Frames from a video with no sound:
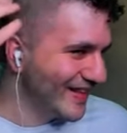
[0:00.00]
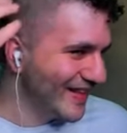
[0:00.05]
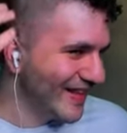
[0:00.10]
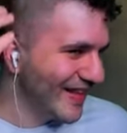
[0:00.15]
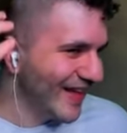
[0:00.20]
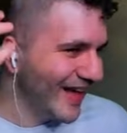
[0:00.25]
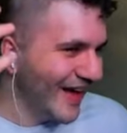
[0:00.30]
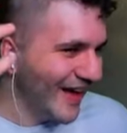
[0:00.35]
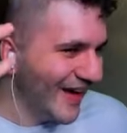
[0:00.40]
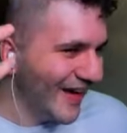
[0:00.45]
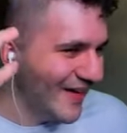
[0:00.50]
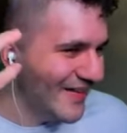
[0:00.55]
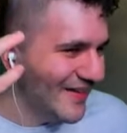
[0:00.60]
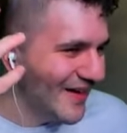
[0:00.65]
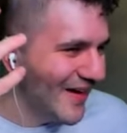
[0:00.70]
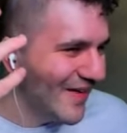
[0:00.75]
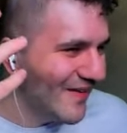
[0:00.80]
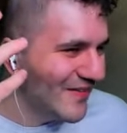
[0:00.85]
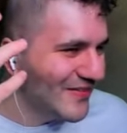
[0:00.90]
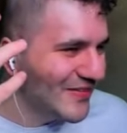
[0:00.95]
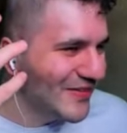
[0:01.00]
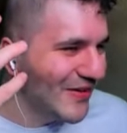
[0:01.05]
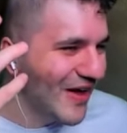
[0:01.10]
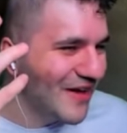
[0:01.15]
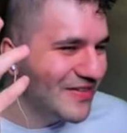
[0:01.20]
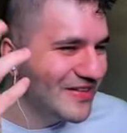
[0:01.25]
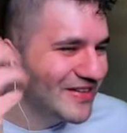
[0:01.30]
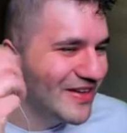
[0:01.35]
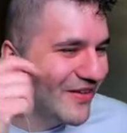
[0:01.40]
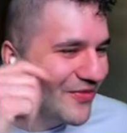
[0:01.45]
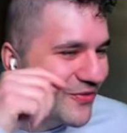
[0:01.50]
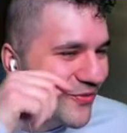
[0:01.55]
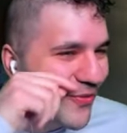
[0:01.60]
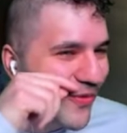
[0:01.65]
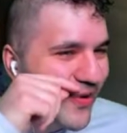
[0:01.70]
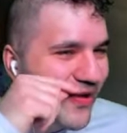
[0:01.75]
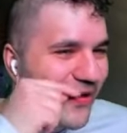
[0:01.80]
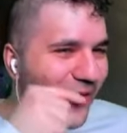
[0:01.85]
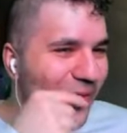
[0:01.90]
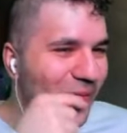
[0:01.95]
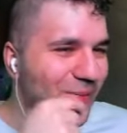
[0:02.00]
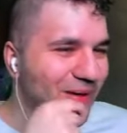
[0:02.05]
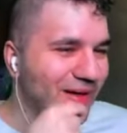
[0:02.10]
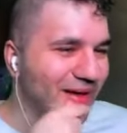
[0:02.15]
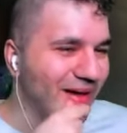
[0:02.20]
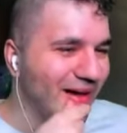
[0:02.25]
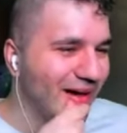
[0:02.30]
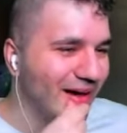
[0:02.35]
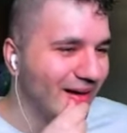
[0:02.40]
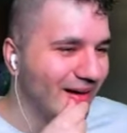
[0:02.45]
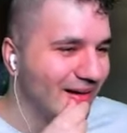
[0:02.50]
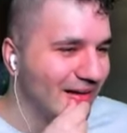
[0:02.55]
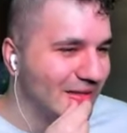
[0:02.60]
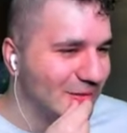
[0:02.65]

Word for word: Oh, no! Do you have another one? Oh, my God.